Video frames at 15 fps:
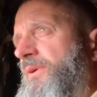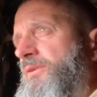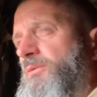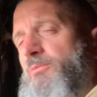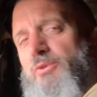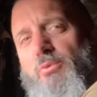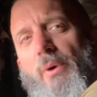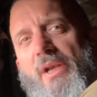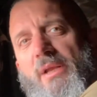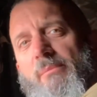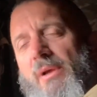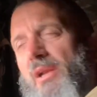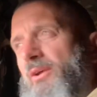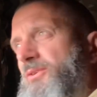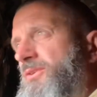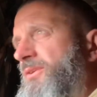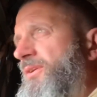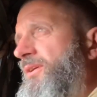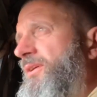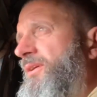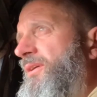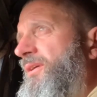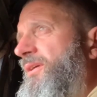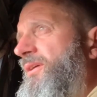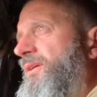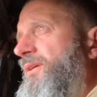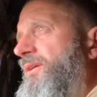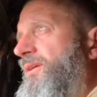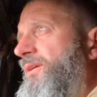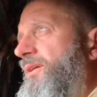Some 20 millers,
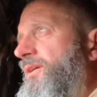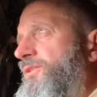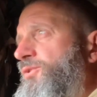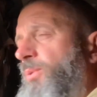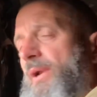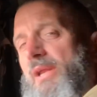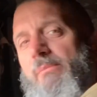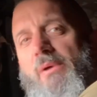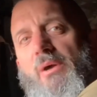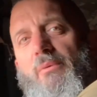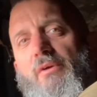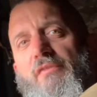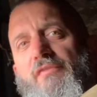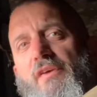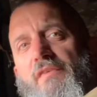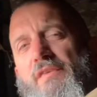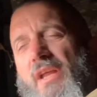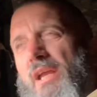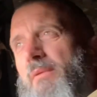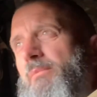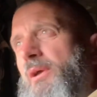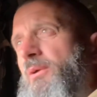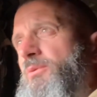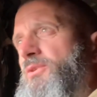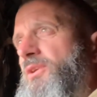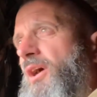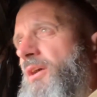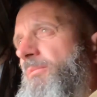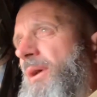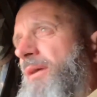a 20 mil and a 15 mil
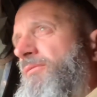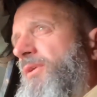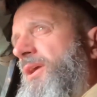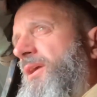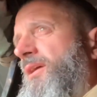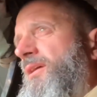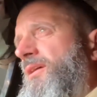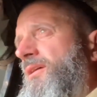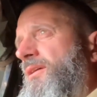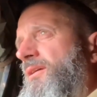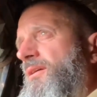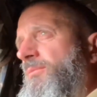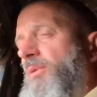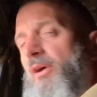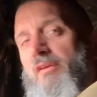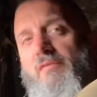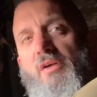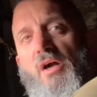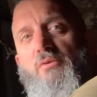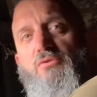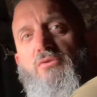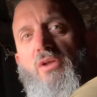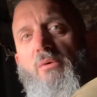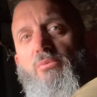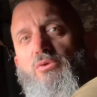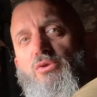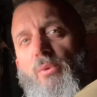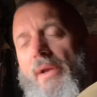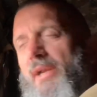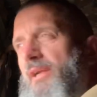snowman rig. Might even go double
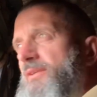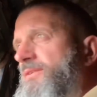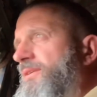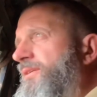20s.